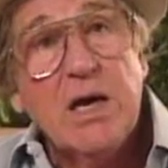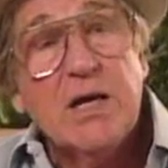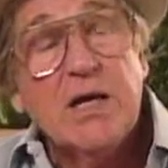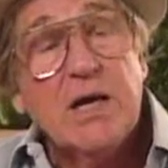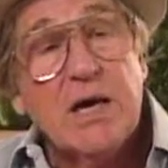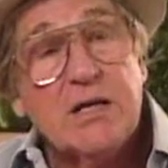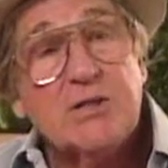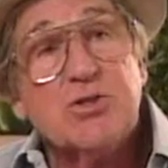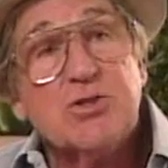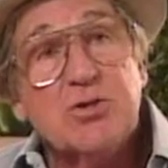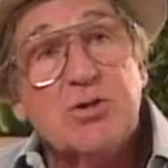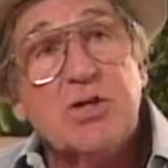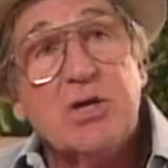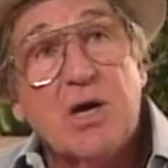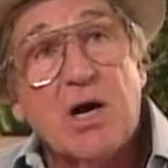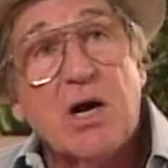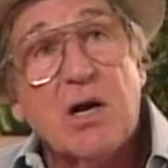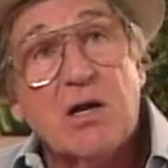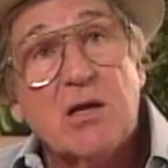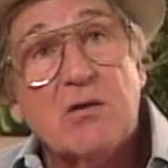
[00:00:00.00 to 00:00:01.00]
Yeah, Judy
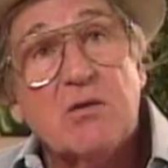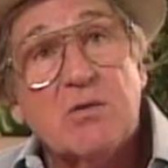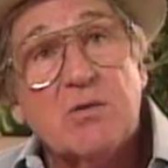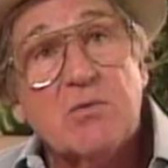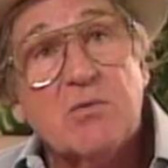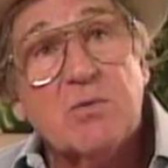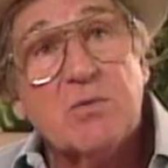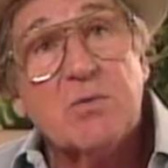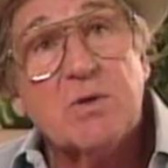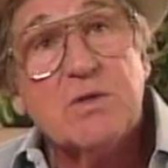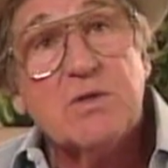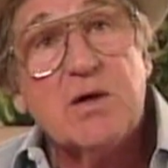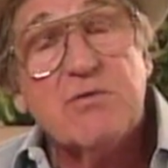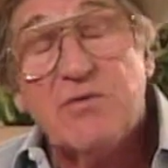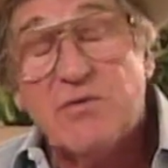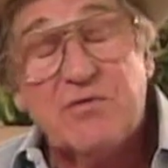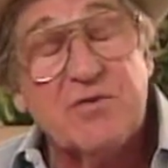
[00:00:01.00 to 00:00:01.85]
Garland would never